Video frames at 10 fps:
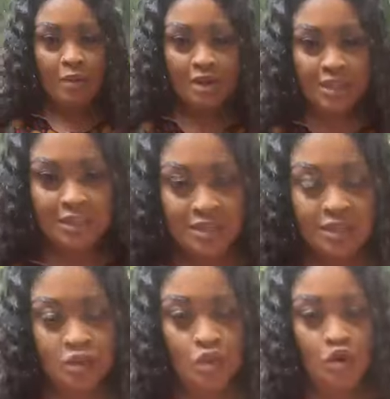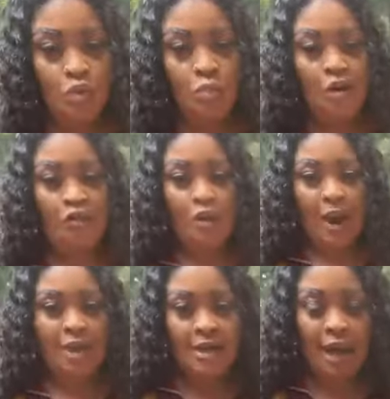bring the seasoning to you. But for
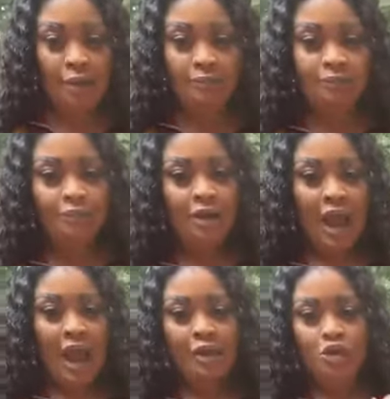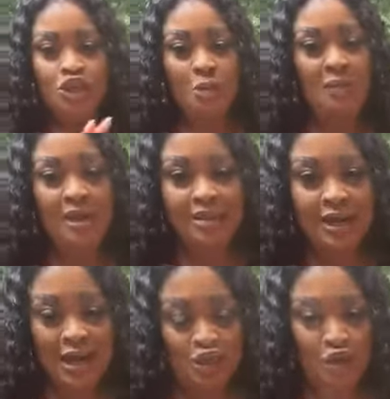right now, I don't ship
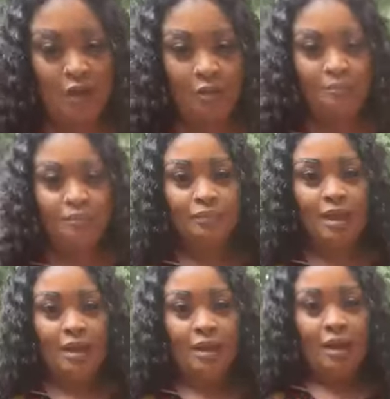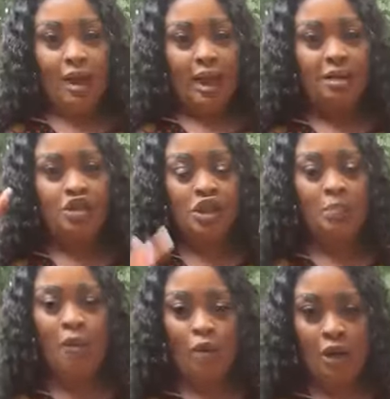international. I
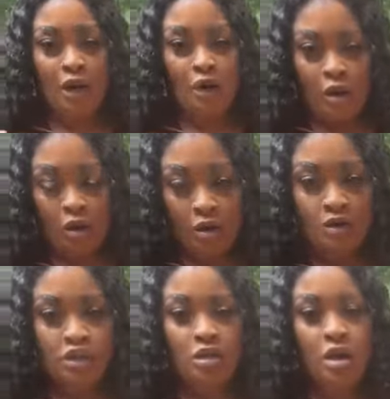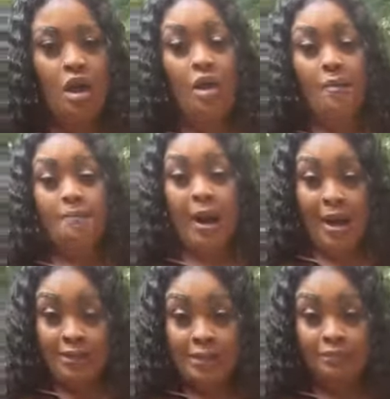ship only locals,
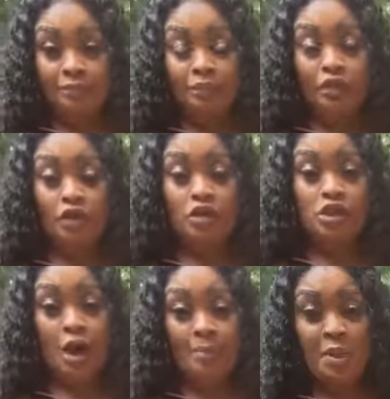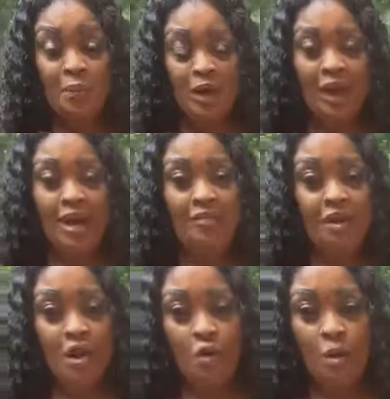but some people that live
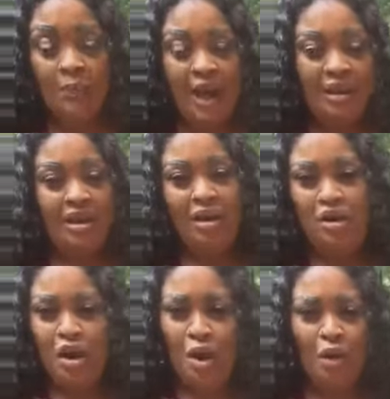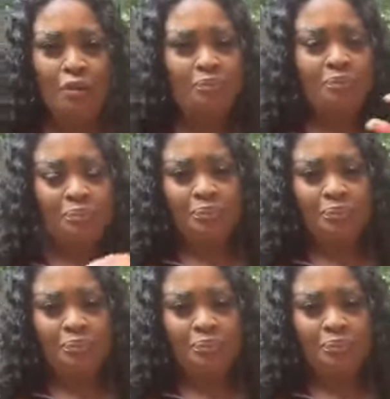in Europe, like London,